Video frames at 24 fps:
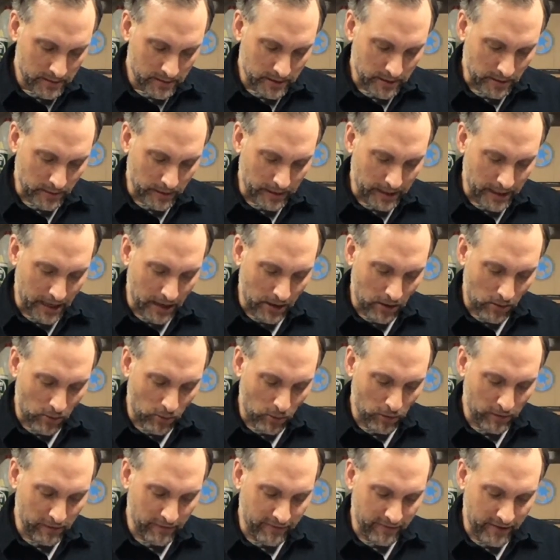so I get a
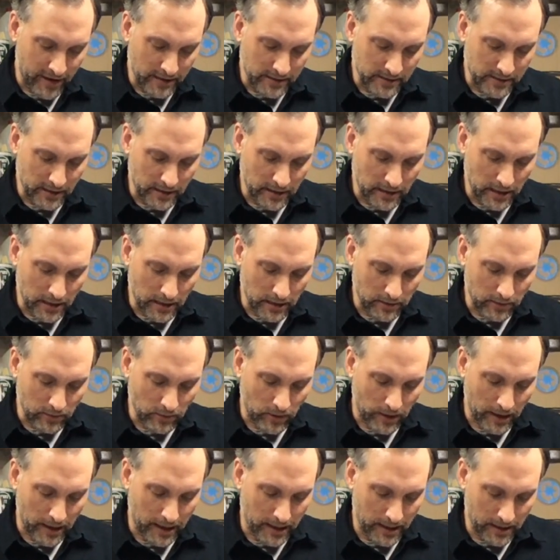horn facing the other
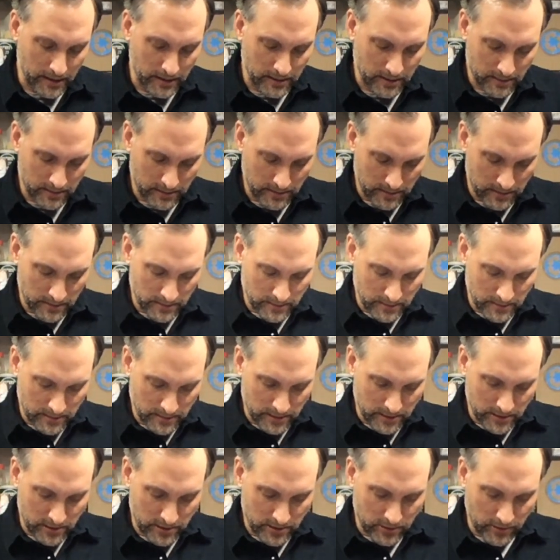way.
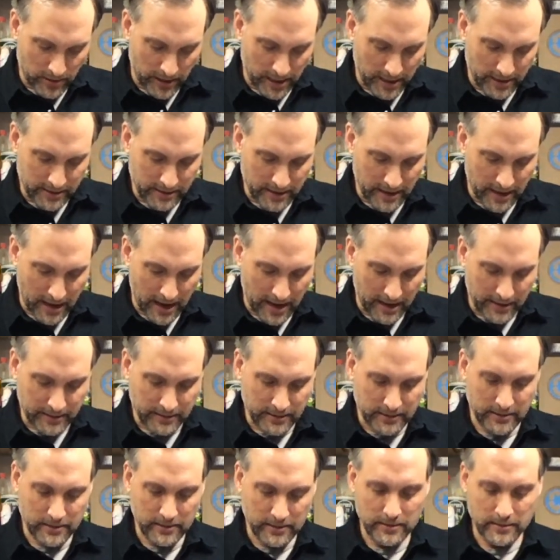Trace that.
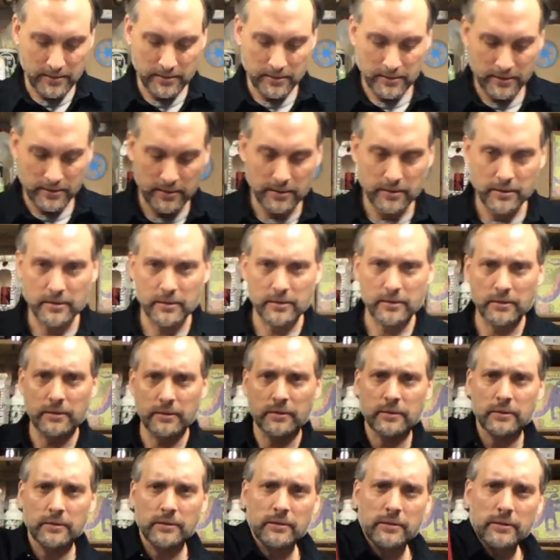
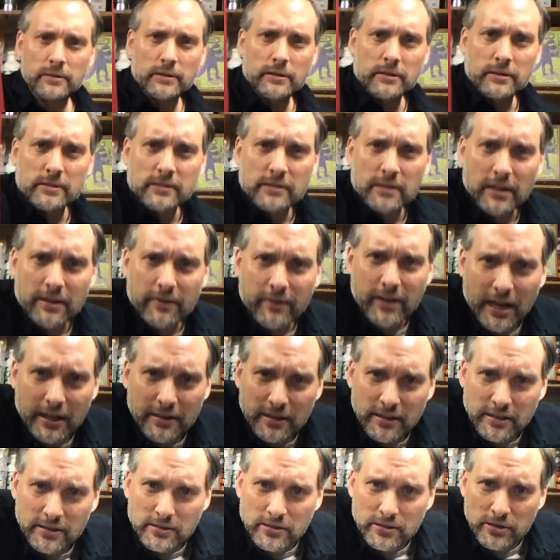You can see I've got
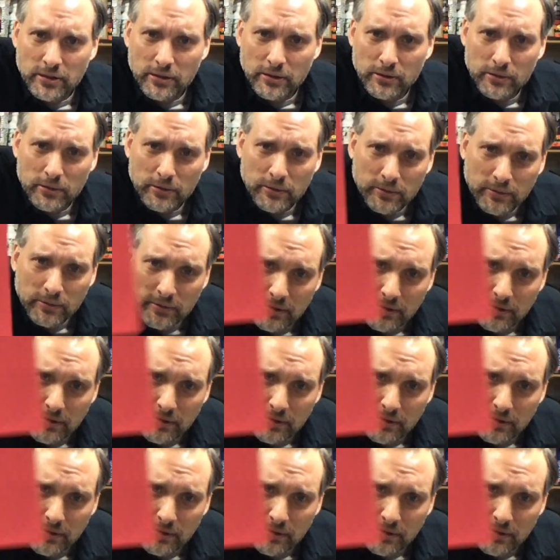these two,